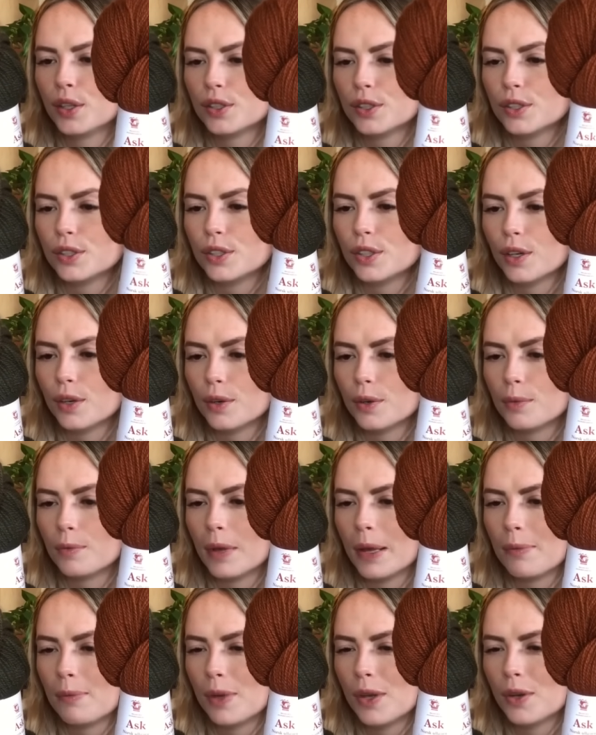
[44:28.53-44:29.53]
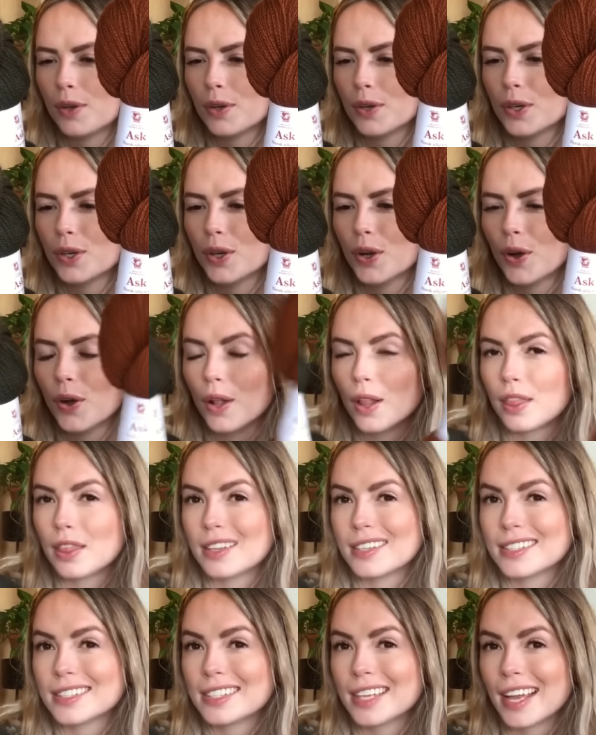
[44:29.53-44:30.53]
So maybe you could call
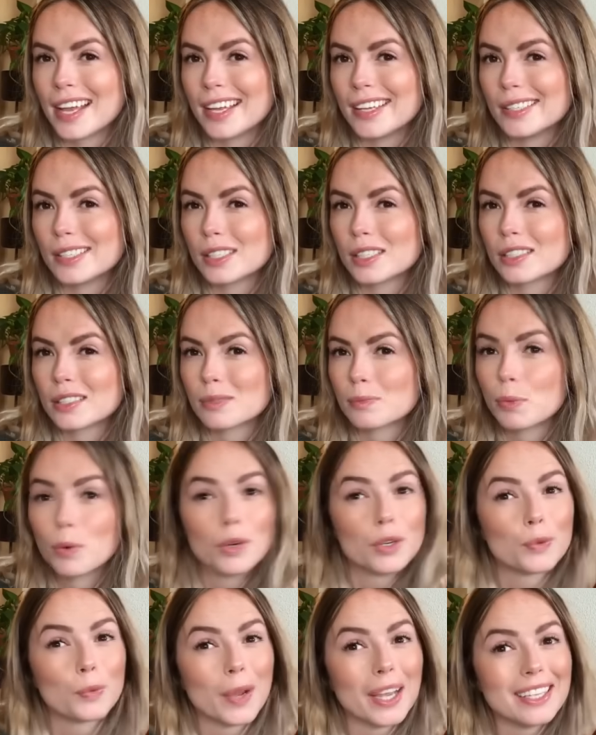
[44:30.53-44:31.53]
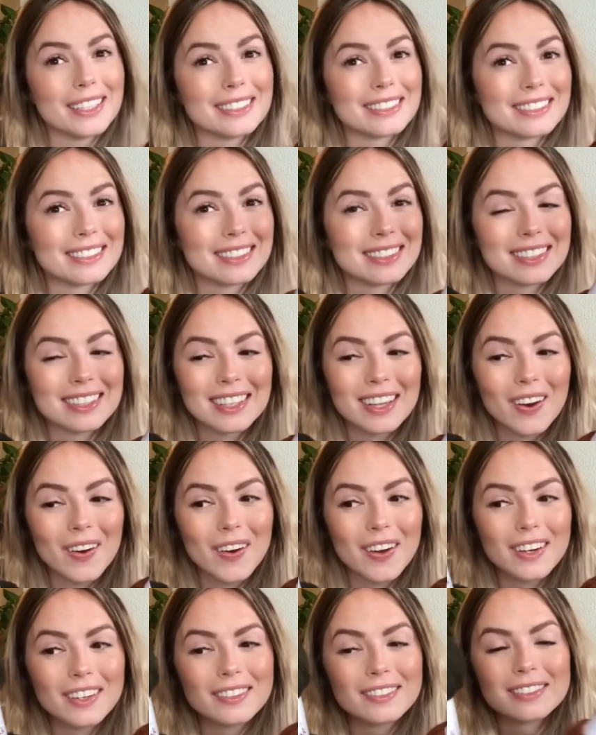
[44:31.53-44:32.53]
this a sport weight
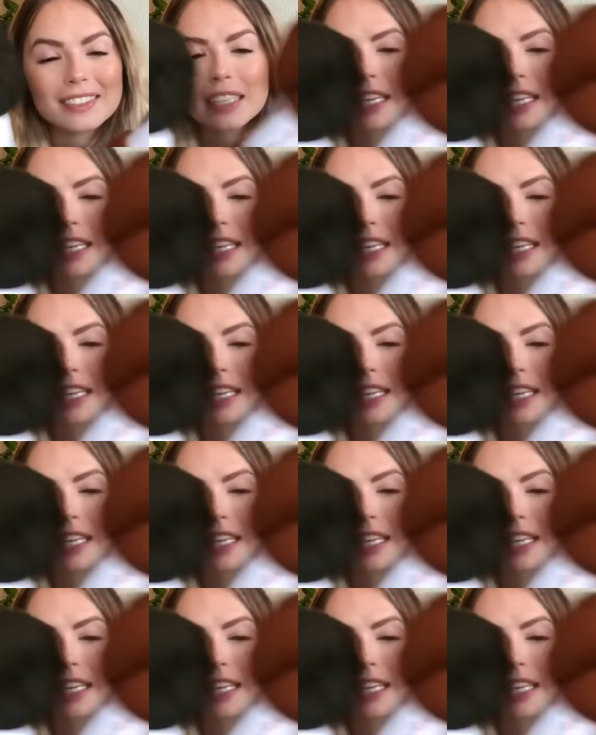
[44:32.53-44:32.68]
yarn.